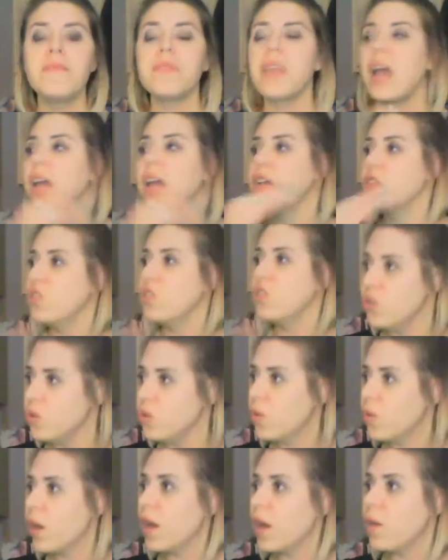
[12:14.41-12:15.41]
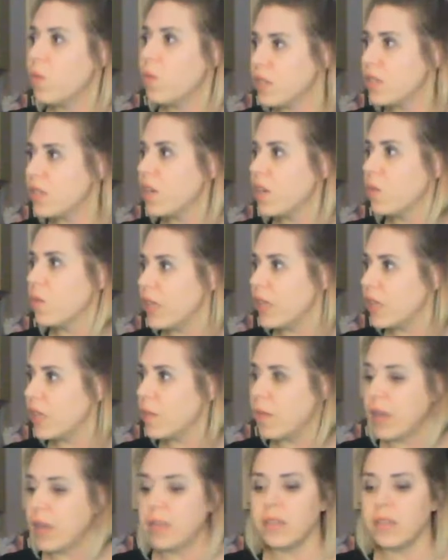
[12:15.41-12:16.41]
I knew where I was on a weekly
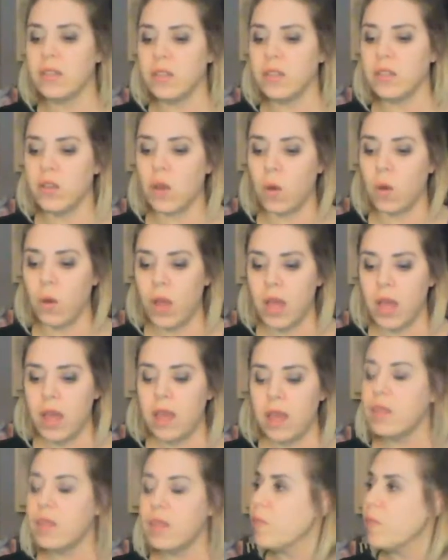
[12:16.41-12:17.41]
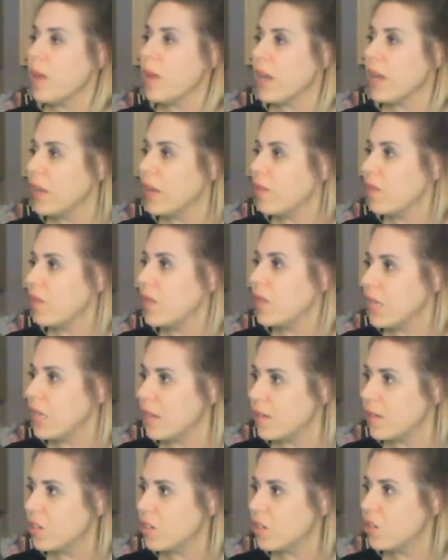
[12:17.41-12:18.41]
basis. So this made it even
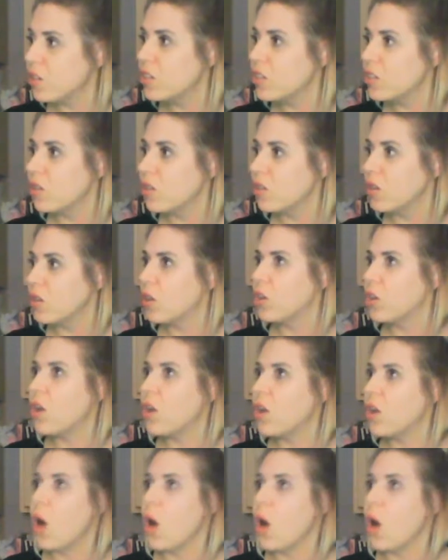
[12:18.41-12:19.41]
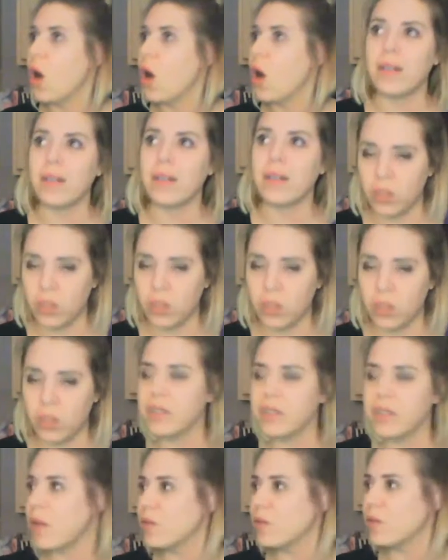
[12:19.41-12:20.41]
easier to go back to it
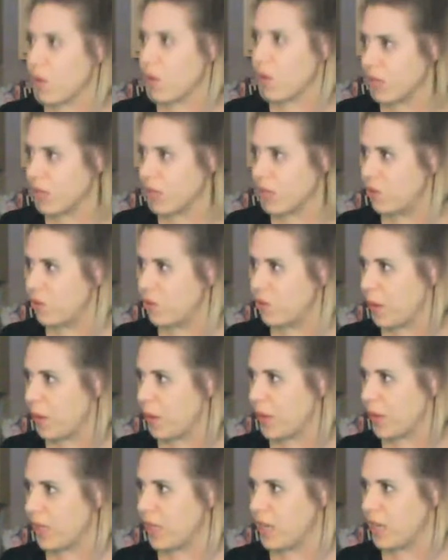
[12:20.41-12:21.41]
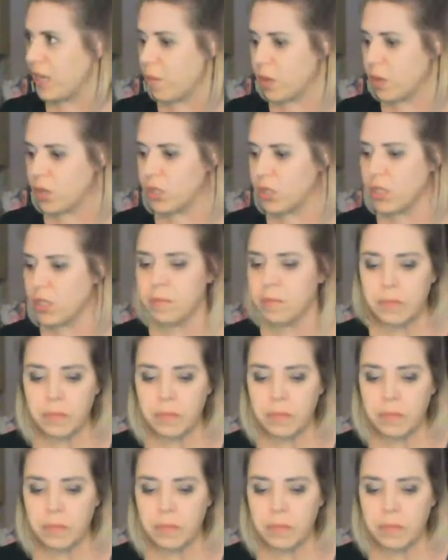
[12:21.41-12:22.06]
because I was already doing my weekly numbers.